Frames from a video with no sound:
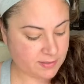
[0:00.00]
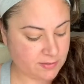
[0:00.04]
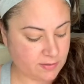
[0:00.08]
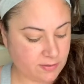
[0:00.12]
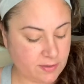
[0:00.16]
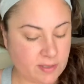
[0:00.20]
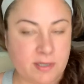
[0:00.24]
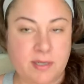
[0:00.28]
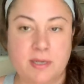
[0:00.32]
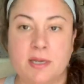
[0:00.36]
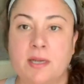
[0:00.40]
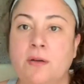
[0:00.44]
So
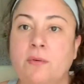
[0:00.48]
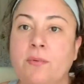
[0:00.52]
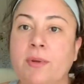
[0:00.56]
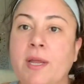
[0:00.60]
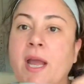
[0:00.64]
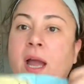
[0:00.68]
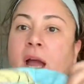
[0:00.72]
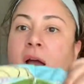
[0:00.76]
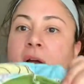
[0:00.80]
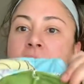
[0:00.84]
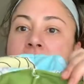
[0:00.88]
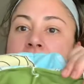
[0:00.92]
then now we
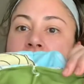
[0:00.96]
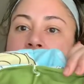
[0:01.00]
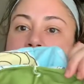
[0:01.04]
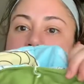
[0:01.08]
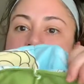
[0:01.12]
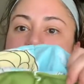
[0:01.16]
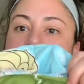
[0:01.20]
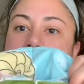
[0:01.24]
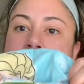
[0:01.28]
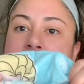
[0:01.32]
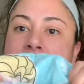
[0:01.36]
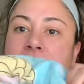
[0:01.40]
have like a
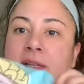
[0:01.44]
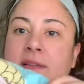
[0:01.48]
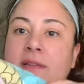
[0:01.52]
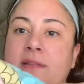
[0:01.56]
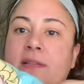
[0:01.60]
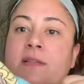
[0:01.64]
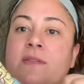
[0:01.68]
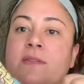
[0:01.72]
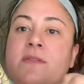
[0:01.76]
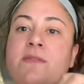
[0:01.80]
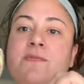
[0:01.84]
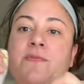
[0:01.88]
little set
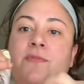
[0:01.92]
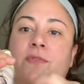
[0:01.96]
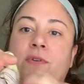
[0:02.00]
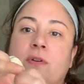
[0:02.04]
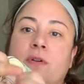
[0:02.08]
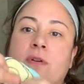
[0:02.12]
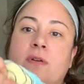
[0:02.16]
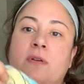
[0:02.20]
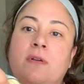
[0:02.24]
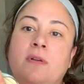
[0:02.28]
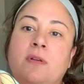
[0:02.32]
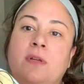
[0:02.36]
that's
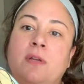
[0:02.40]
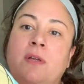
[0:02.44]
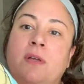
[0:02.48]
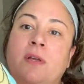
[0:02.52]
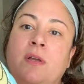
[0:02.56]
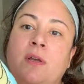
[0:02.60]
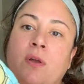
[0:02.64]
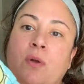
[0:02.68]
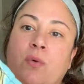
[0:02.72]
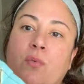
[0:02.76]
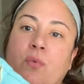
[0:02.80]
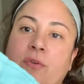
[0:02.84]
for
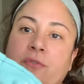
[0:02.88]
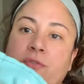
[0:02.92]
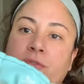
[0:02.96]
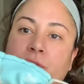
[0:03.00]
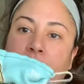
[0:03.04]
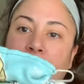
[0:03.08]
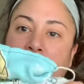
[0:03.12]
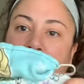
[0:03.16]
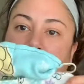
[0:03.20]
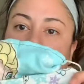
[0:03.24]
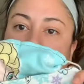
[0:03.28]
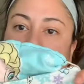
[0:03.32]
one for
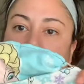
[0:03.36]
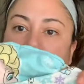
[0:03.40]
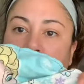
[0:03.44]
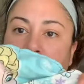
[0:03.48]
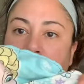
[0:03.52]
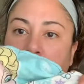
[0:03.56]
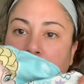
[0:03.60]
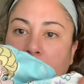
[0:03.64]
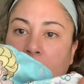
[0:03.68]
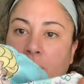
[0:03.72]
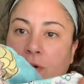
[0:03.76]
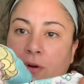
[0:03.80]
me, one
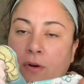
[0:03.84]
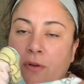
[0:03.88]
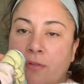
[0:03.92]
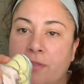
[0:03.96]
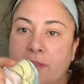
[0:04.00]
for her.